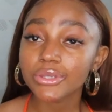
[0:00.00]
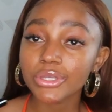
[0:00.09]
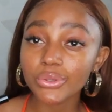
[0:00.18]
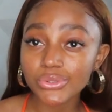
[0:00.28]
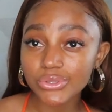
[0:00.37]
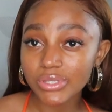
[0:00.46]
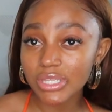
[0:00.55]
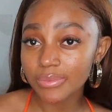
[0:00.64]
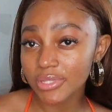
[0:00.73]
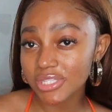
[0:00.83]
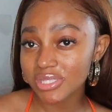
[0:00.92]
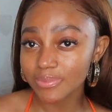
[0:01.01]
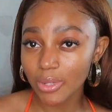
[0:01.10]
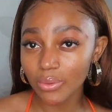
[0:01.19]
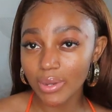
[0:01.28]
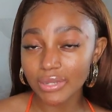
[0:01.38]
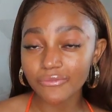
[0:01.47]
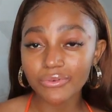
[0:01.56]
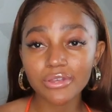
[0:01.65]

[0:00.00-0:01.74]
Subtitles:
you can also keep the small one for